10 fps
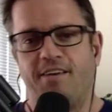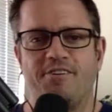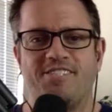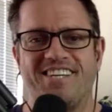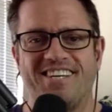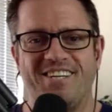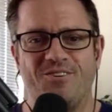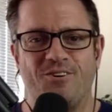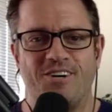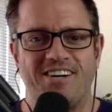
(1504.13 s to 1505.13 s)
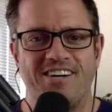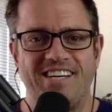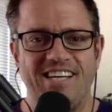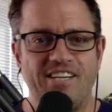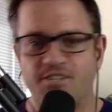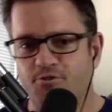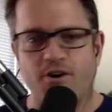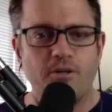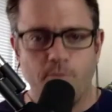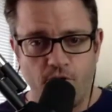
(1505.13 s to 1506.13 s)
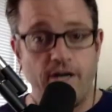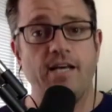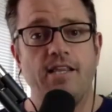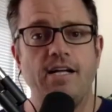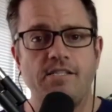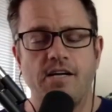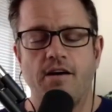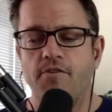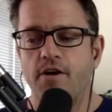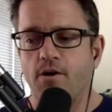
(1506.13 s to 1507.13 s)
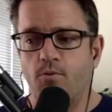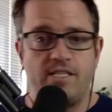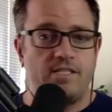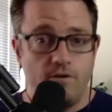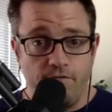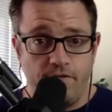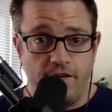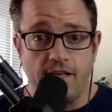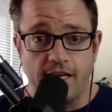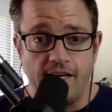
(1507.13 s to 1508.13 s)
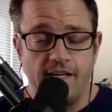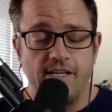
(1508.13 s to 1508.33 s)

resilient or indestructible or any of that stuff. We still feel it.